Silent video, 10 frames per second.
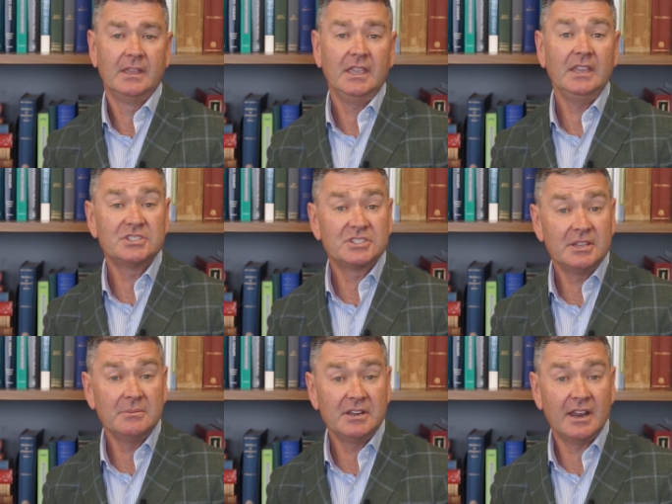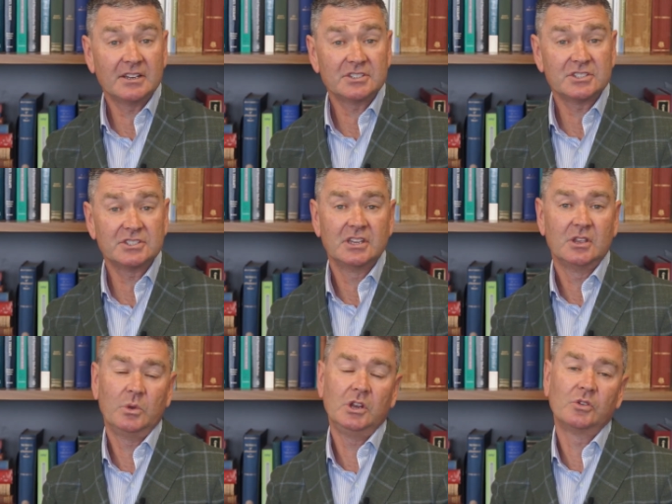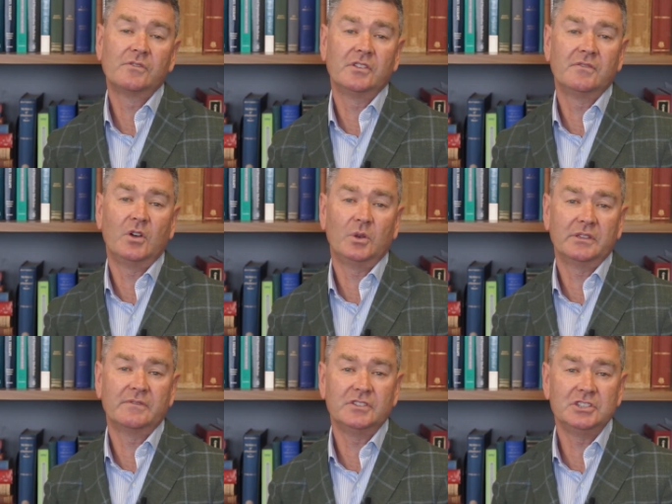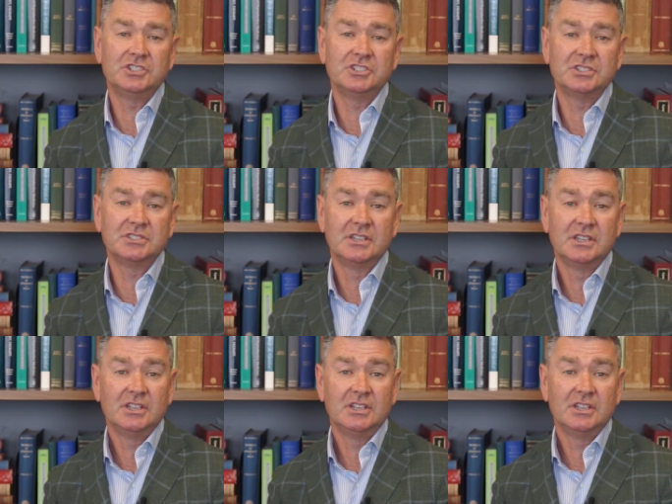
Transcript: In a semen analysis, we look for the following features